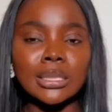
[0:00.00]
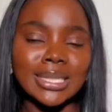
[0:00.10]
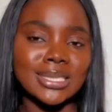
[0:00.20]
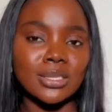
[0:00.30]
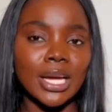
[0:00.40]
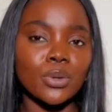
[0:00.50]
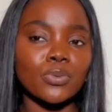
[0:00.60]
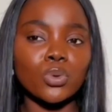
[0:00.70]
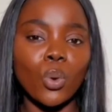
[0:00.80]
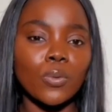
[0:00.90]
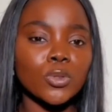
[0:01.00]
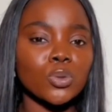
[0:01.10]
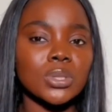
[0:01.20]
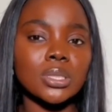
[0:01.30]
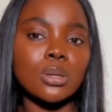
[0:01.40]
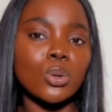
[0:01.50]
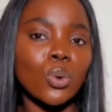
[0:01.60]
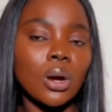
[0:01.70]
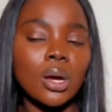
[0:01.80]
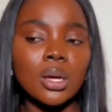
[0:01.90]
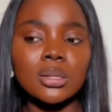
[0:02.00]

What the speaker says: That is kind of tough to silk.